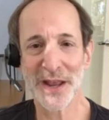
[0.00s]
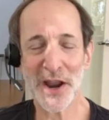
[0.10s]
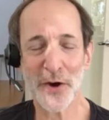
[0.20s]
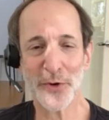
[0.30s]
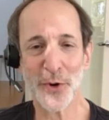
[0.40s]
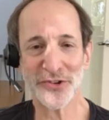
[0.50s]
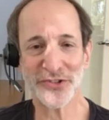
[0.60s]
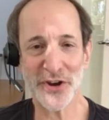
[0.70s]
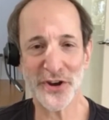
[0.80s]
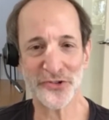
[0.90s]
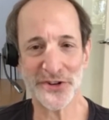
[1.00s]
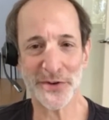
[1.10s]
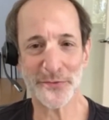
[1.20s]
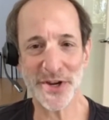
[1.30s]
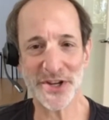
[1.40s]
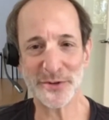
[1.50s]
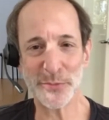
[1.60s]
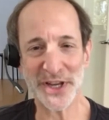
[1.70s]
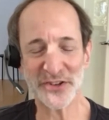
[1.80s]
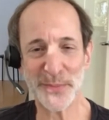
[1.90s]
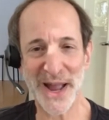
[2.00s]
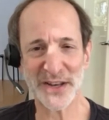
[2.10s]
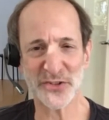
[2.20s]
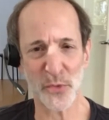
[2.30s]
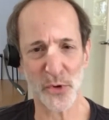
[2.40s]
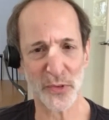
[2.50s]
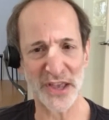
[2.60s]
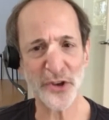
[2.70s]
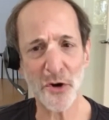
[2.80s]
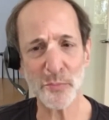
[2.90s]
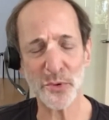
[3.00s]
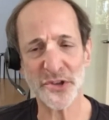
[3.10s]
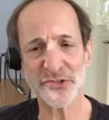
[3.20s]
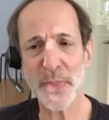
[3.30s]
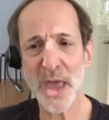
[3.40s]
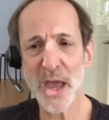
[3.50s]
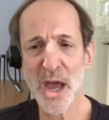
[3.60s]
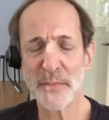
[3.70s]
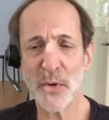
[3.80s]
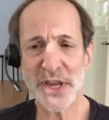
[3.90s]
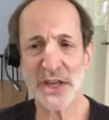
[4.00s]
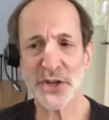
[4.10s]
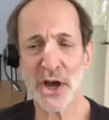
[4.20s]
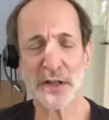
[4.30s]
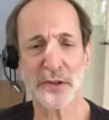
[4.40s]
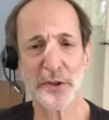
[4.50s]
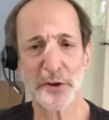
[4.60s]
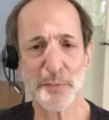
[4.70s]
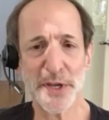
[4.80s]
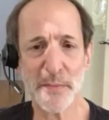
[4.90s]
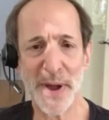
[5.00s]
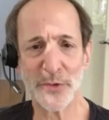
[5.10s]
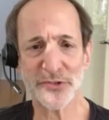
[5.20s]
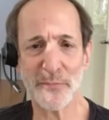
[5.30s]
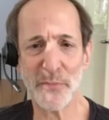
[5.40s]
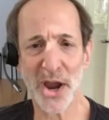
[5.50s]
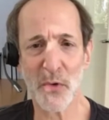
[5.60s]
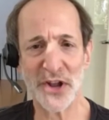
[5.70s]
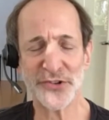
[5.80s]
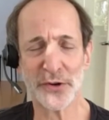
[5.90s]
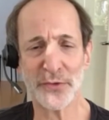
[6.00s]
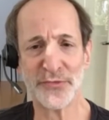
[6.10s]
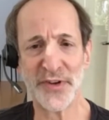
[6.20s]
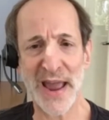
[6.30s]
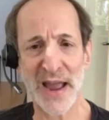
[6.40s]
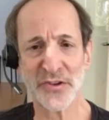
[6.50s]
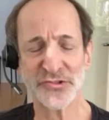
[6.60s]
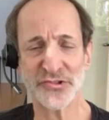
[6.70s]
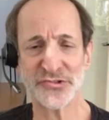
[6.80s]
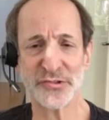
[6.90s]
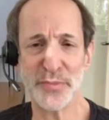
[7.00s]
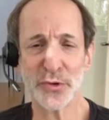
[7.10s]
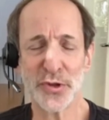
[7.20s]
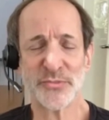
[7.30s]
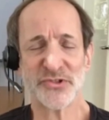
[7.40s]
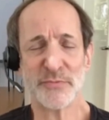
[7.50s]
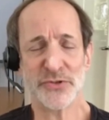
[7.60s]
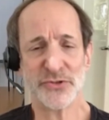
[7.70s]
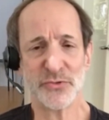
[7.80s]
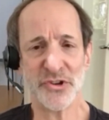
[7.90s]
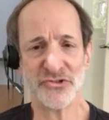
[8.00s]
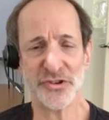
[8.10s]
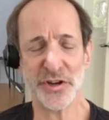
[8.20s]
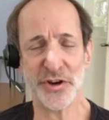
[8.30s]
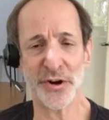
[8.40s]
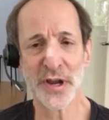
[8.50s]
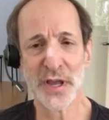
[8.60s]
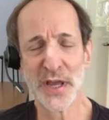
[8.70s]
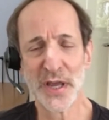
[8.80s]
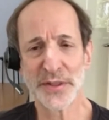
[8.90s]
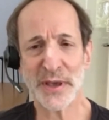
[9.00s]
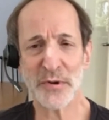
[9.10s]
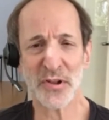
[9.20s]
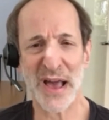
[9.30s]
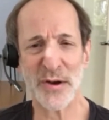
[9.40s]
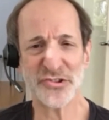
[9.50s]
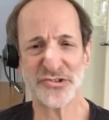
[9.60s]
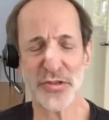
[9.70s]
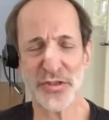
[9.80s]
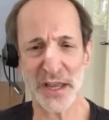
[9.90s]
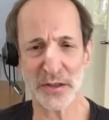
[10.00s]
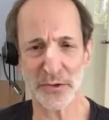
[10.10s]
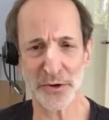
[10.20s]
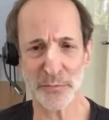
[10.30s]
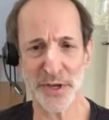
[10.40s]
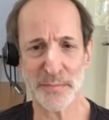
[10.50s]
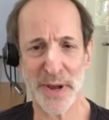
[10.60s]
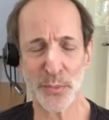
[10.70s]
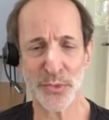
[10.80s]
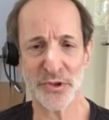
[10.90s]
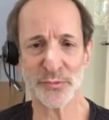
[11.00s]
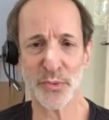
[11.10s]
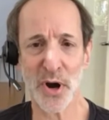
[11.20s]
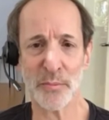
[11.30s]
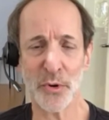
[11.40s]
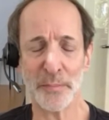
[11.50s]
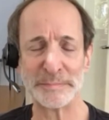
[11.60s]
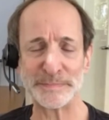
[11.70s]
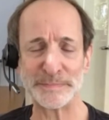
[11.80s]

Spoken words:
Now, of course, the notion of reasonably expect is more or less hopeless, but we can talk a little bit about some biological facts just to build up some intuition here that would allow us to think a little bit about this problem.